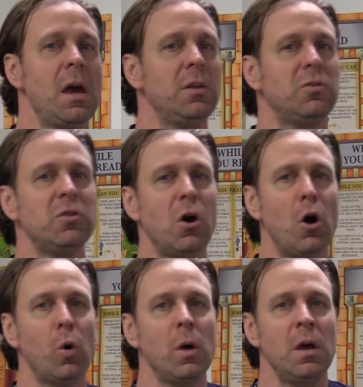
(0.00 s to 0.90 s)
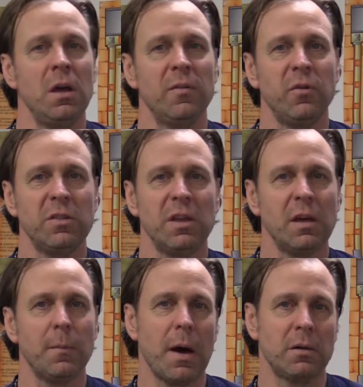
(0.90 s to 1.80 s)
And so, if we
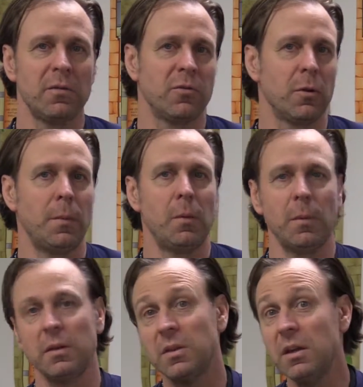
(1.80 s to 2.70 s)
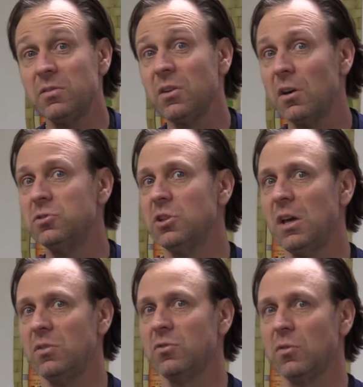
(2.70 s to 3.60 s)
think about it for a moment, they saw Jay's